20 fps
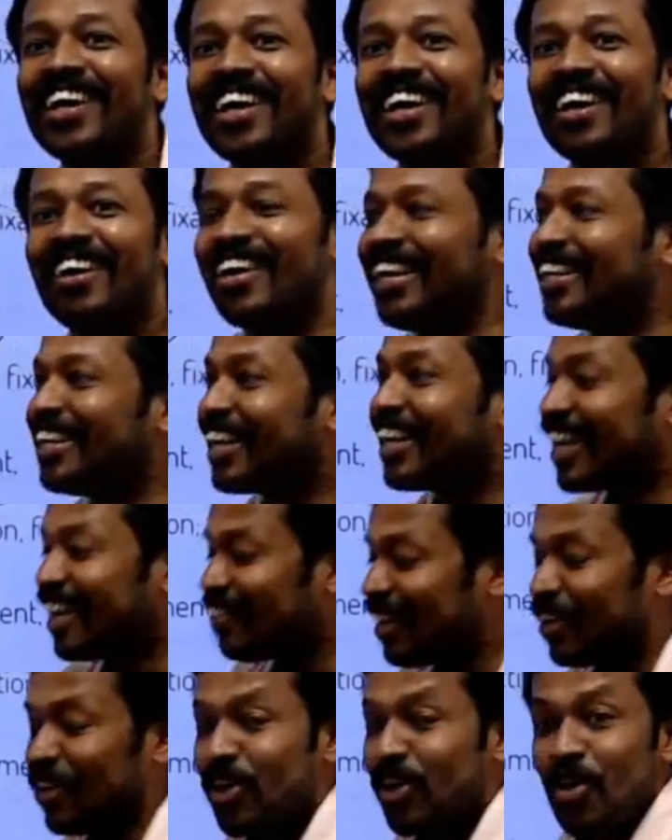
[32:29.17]
Got it? He
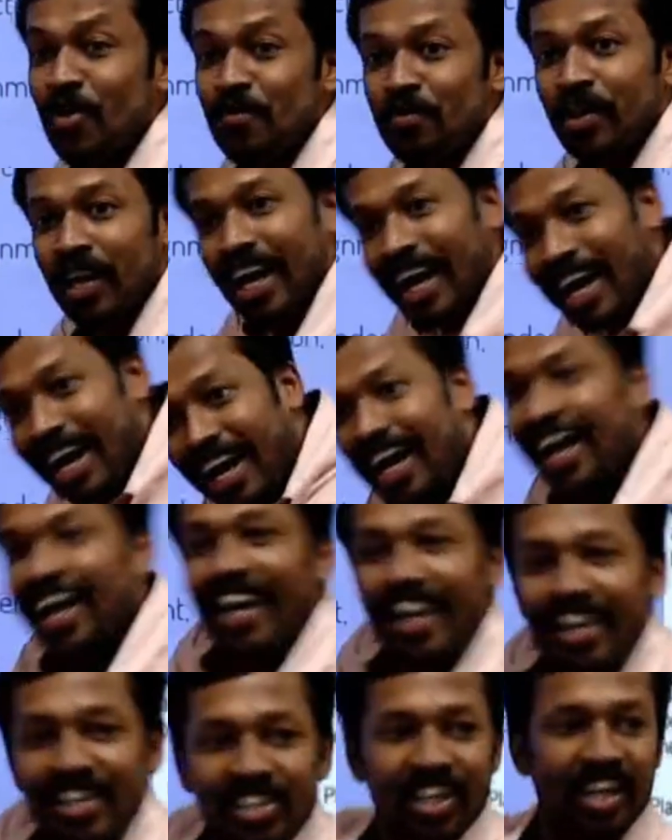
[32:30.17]
will do
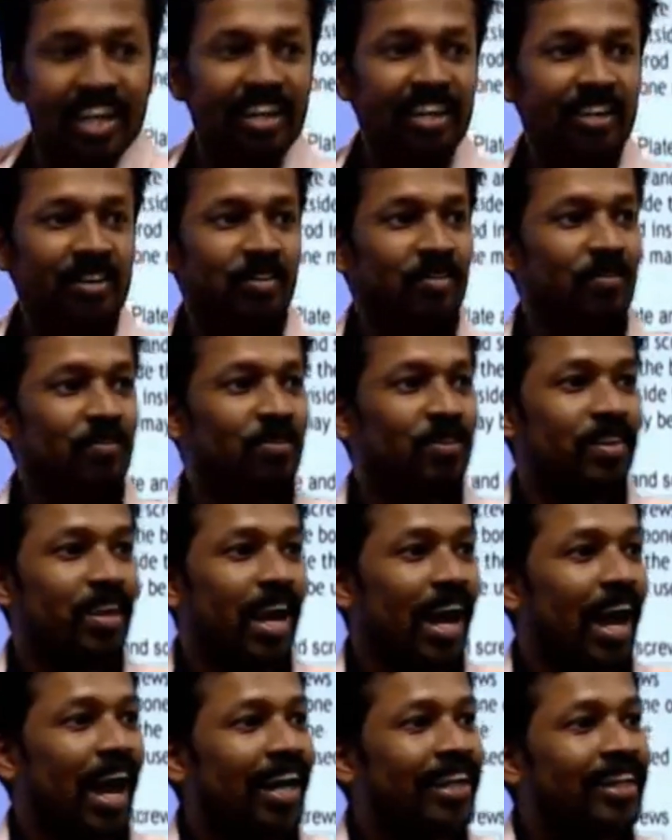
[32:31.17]
correction.
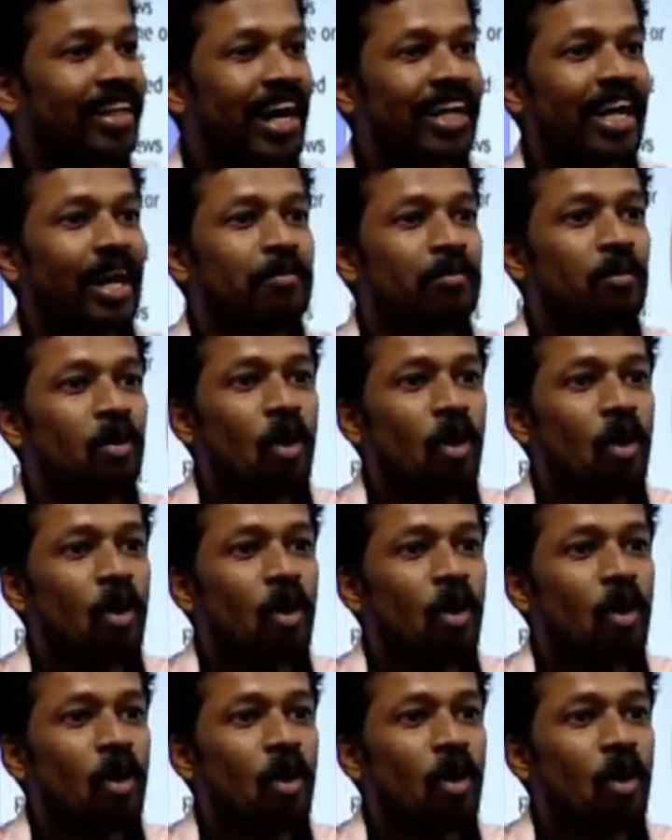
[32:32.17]
At that time,